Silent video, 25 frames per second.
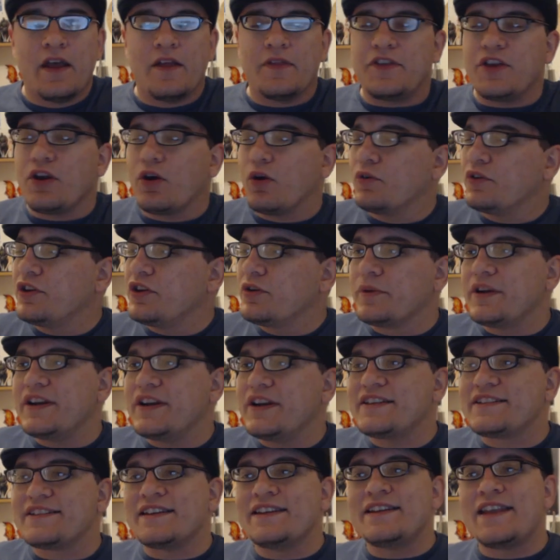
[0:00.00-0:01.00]
The only
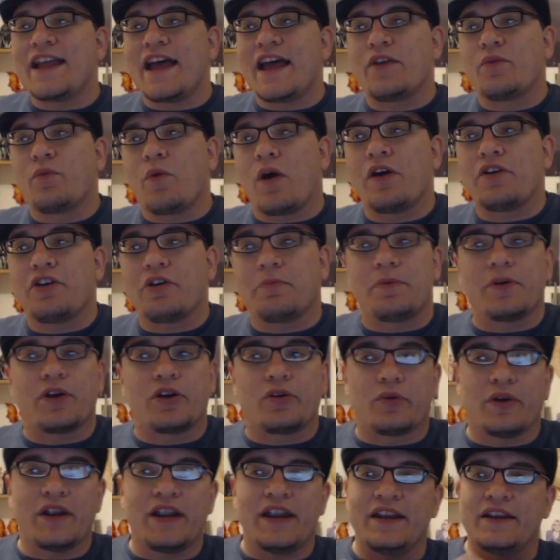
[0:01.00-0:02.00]
reason Ned wound up
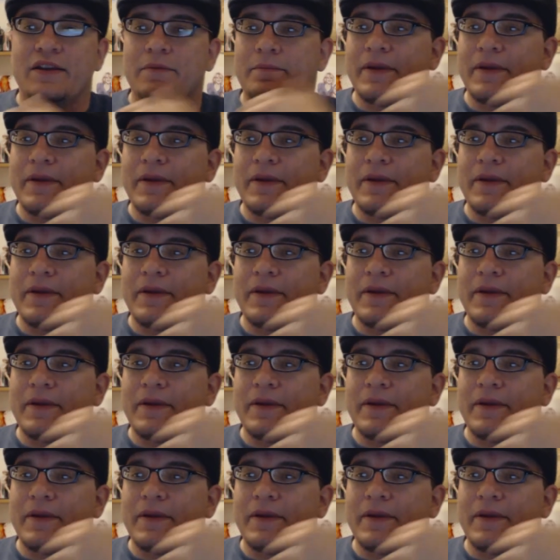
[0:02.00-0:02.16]
agreeing